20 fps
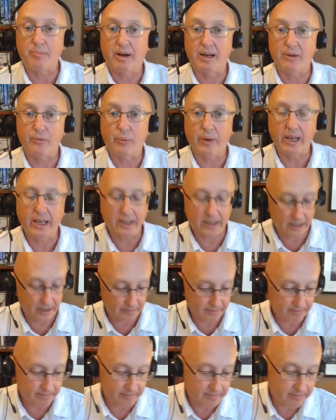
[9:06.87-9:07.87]
by week.
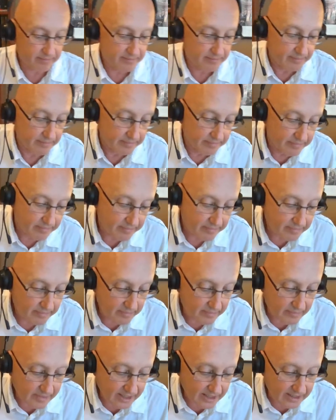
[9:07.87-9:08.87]

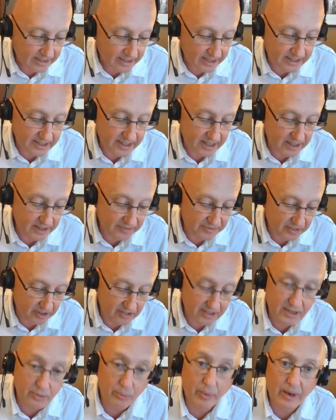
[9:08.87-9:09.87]
So you see the
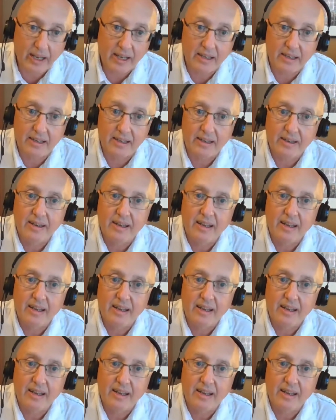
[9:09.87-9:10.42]
first week